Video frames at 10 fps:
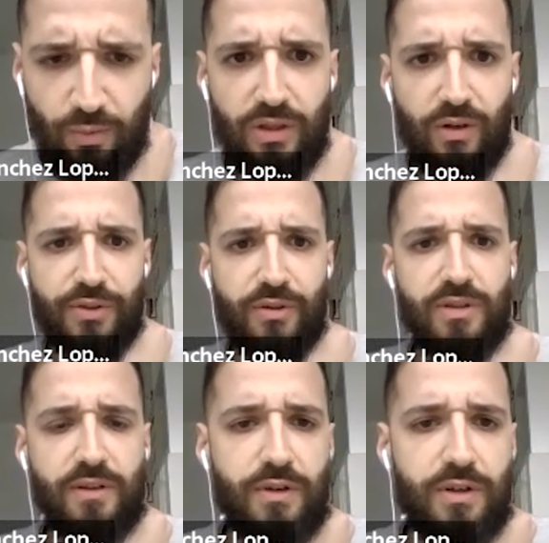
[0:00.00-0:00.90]
We also
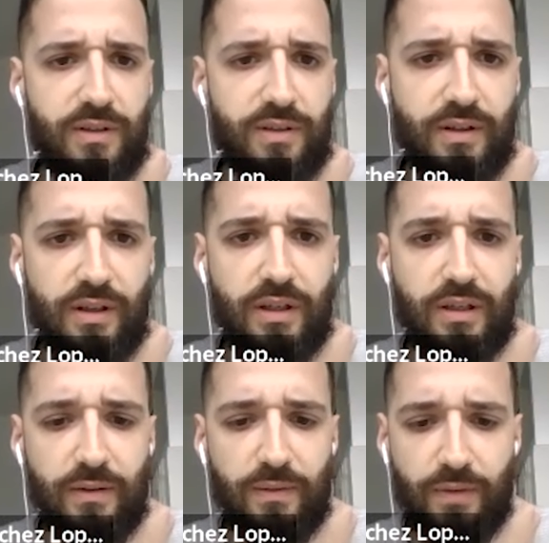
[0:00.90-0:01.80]
considered
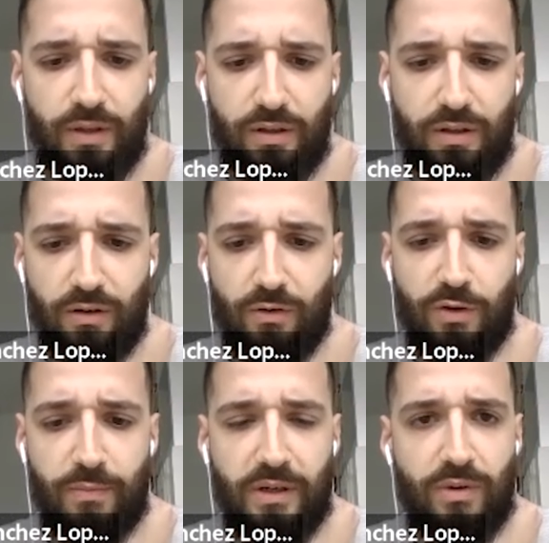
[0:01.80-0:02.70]
a
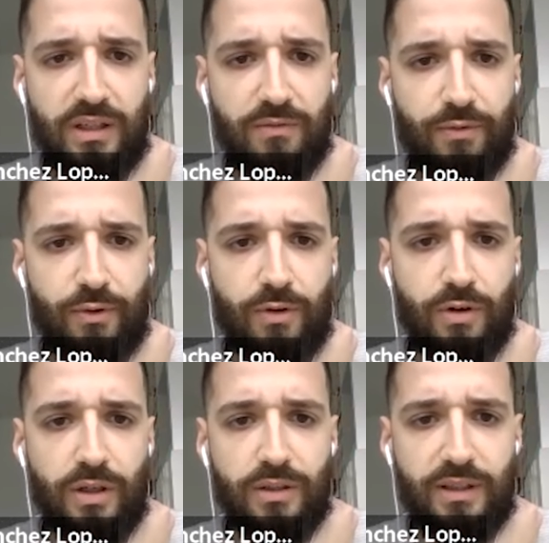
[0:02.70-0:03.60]
logarithmic running for